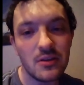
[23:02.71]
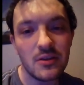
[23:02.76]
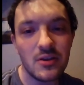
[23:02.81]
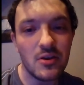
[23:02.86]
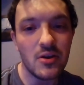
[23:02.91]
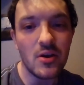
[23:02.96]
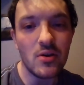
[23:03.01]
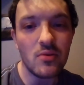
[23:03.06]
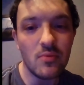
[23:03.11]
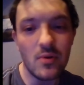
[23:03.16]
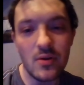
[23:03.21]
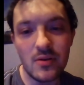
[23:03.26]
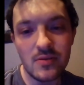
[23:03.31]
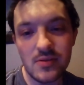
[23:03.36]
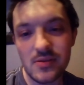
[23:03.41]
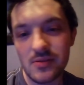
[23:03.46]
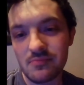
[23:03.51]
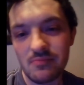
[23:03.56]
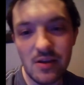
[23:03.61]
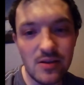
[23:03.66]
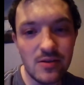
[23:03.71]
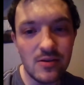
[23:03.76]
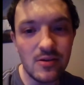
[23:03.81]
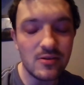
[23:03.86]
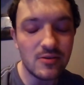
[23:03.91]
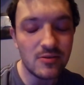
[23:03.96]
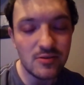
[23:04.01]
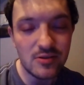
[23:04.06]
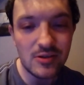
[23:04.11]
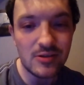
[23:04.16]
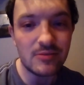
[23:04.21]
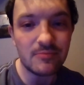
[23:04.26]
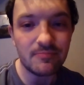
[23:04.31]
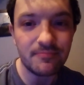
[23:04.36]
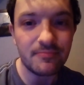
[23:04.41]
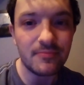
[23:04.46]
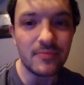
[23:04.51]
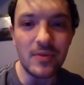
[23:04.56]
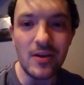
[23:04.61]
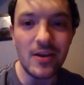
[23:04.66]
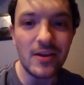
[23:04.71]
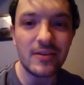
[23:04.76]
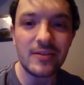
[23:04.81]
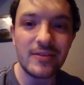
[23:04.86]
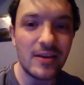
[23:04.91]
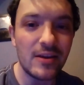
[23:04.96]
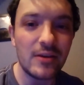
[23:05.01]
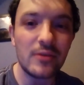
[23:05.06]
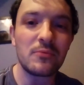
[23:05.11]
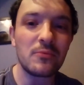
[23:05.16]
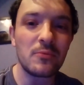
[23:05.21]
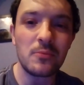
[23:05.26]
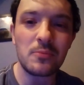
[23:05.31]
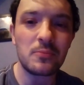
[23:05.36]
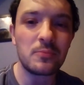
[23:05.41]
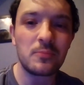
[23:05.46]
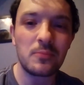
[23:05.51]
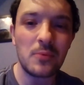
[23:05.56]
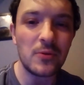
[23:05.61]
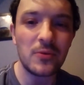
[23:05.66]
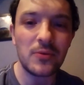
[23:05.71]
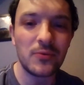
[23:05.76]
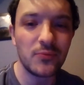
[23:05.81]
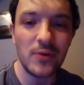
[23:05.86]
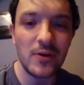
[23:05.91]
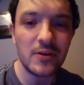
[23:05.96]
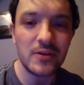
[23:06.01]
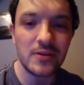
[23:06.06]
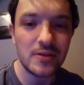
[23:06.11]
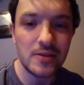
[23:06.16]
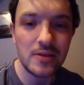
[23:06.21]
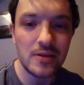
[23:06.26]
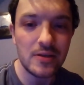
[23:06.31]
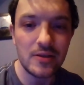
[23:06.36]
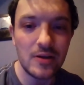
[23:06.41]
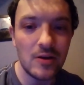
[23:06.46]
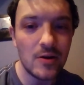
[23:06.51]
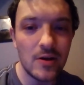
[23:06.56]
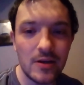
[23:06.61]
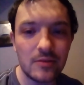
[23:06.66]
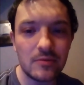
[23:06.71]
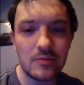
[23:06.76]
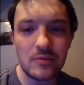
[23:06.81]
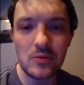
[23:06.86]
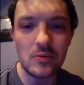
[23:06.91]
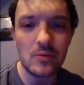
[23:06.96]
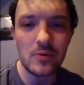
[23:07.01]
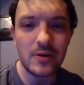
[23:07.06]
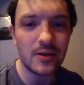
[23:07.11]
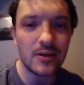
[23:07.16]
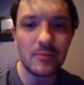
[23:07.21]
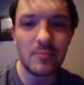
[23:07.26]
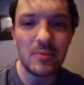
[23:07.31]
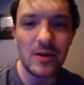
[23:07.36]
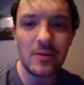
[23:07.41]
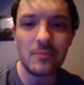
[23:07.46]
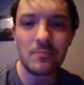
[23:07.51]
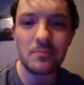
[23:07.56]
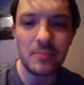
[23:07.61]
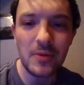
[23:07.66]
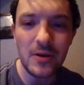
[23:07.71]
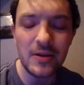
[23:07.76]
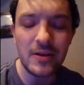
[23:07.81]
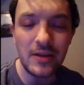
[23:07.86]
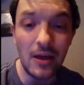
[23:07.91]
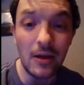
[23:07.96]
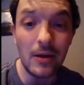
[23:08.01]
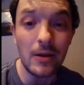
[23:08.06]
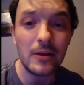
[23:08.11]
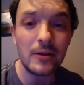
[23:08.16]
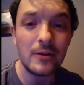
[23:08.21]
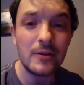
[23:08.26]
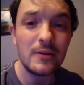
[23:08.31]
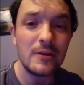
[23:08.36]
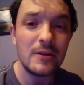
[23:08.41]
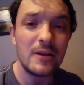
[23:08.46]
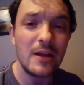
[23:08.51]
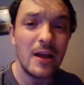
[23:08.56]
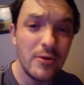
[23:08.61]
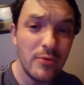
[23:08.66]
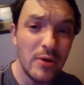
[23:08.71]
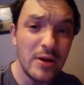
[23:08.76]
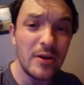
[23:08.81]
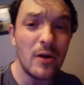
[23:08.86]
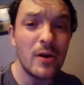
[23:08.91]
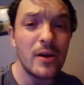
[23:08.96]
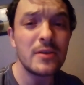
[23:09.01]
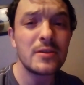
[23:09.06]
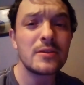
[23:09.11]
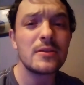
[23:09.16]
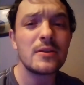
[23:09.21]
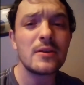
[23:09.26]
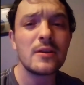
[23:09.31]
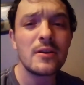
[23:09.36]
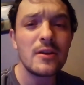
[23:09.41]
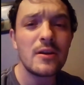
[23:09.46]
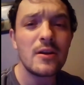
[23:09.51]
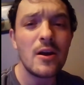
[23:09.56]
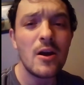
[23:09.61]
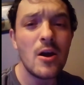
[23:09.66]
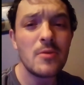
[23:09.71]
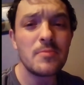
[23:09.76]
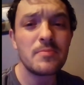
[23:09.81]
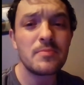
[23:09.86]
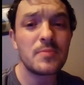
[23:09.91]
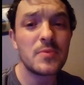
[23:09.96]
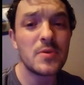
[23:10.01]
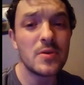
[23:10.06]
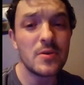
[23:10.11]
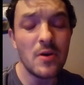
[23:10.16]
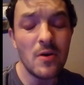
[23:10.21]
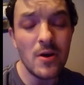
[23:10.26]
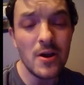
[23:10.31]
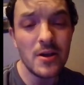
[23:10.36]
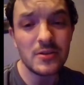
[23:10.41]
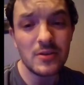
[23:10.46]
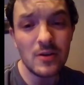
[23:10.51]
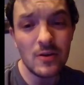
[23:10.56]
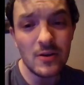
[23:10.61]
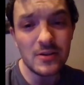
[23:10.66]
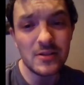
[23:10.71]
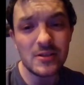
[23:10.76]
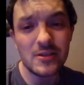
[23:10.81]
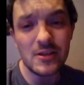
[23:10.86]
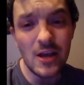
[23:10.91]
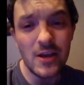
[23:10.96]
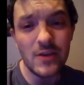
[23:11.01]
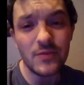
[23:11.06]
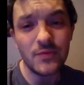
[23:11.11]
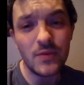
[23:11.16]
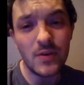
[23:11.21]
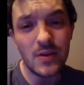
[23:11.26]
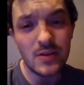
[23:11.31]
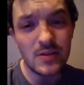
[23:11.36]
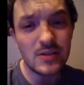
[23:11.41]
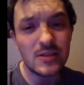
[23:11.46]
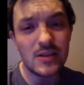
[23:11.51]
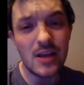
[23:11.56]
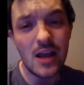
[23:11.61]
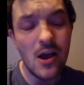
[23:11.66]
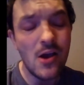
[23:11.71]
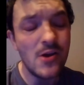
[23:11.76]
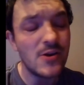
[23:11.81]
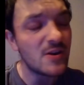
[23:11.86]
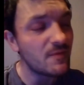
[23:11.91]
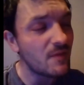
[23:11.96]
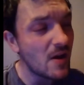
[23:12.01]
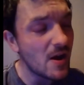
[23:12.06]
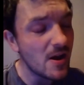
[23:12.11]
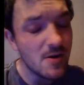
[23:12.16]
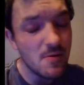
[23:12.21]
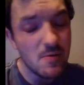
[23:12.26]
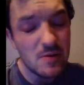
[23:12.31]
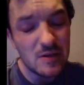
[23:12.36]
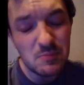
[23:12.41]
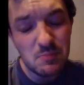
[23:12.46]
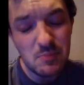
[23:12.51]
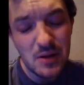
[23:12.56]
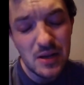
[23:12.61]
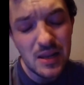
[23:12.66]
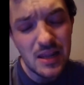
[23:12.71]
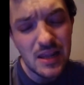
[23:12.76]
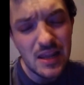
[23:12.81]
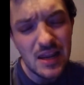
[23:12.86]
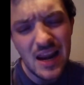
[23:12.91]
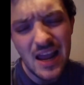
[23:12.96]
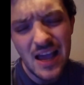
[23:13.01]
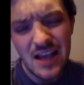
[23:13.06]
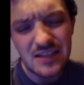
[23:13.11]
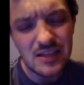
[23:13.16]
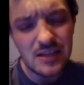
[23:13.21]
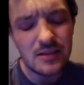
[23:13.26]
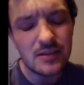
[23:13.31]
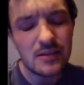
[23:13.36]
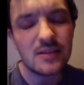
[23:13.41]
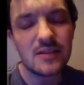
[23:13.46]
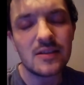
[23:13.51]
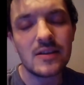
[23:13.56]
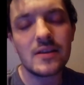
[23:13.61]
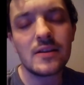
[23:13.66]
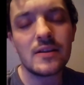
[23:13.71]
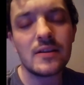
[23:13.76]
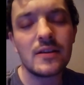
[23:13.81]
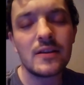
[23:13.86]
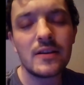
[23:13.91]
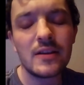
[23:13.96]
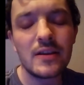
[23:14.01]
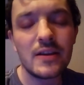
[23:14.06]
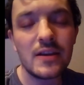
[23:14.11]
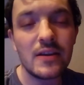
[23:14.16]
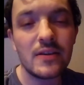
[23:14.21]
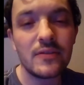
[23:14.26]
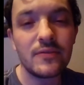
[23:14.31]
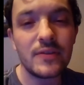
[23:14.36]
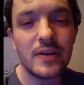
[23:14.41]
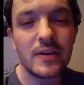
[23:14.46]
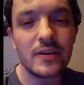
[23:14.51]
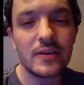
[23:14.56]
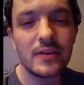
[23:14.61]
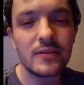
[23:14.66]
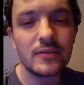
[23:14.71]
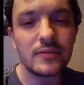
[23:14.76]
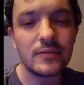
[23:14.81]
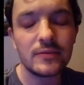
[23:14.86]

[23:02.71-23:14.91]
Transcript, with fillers: you know, ones that you can just like think, what the fuck is this guy talking about? But yeah. Anyway, guys, I hope you guys are safe and sound and had a pleasant evening